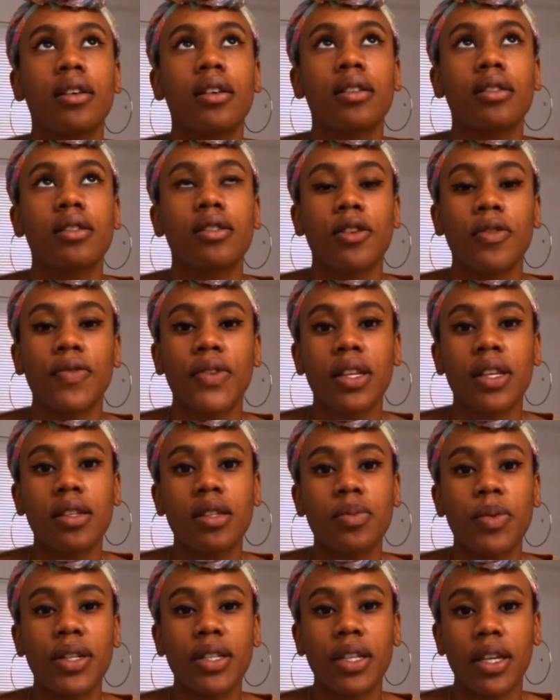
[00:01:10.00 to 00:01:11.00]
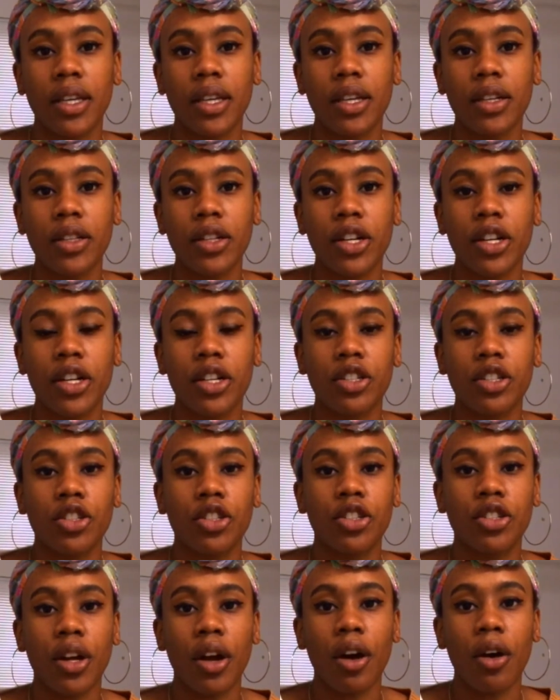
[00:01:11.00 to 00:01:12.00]
So for this particular
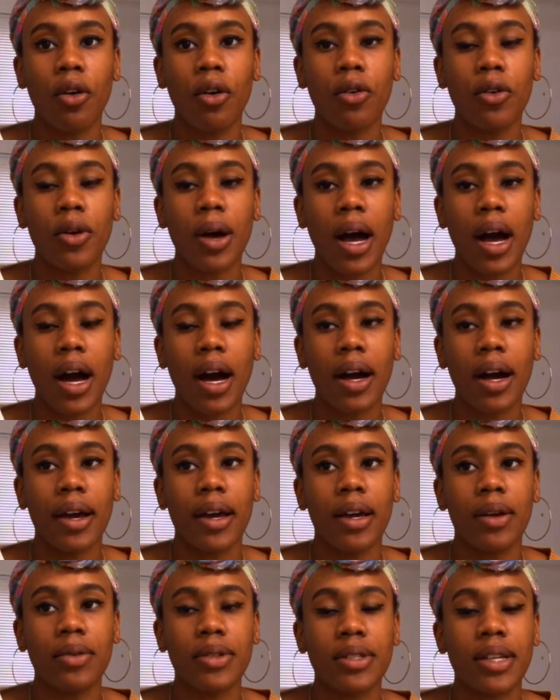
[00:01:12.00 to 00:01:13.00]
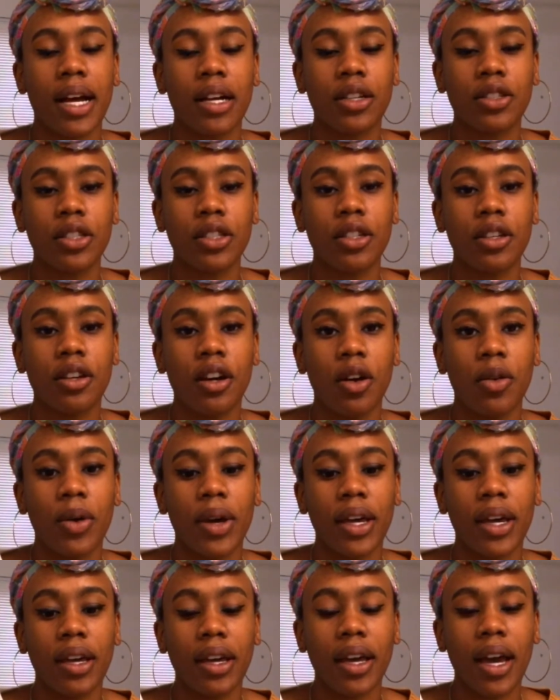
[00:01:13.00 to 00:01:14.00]
show, I was actually
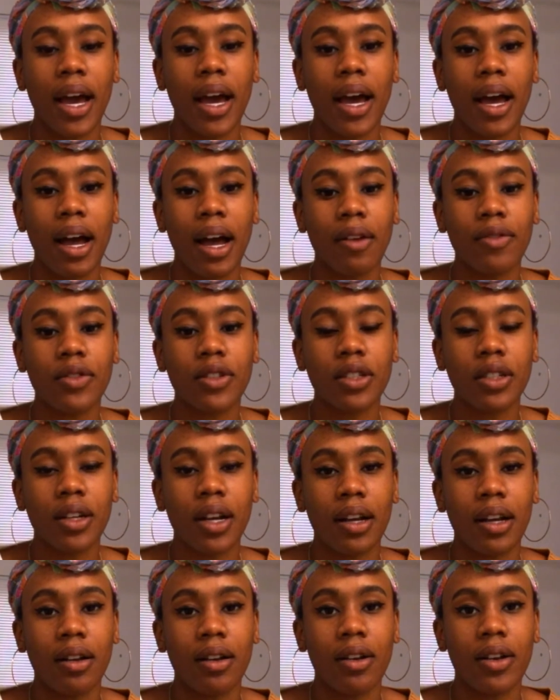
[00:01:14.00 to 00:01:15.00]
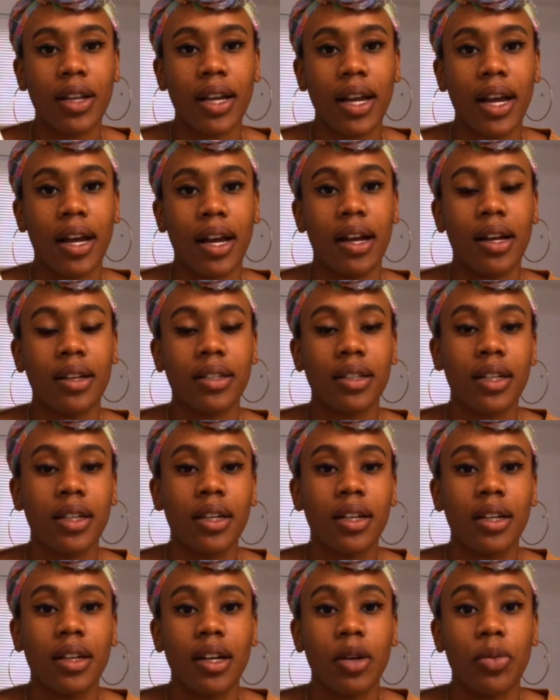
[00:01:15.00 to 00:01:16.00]
going after I'd already had
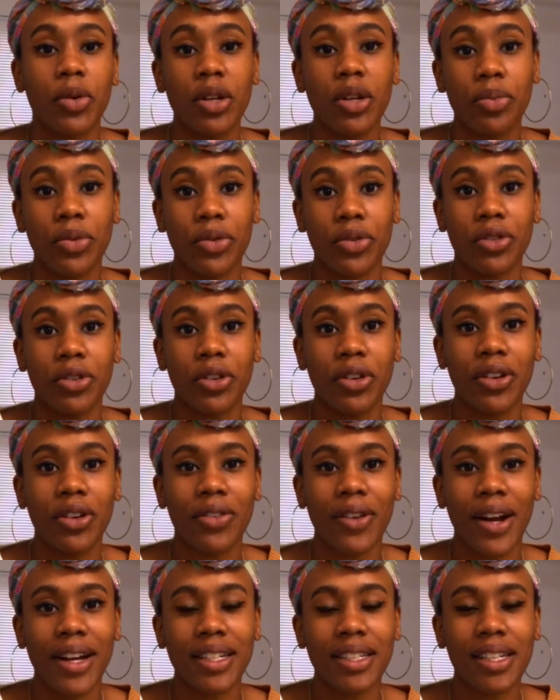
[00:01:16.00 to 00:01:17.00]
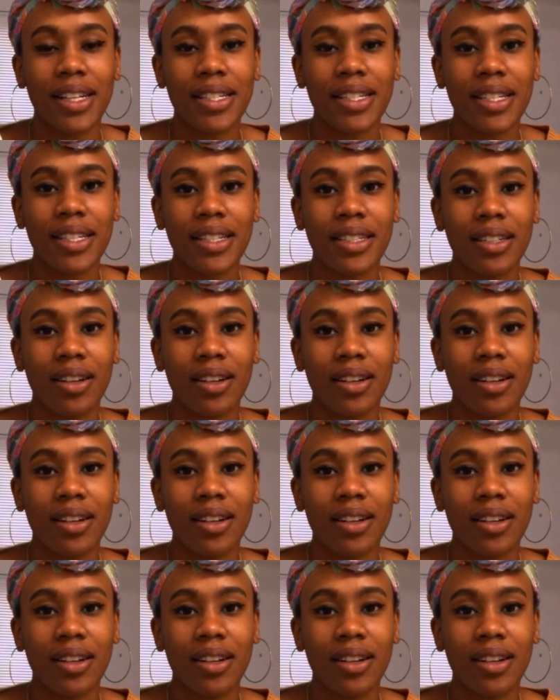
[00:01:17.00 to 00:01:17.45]
a pretty brutal riding lesson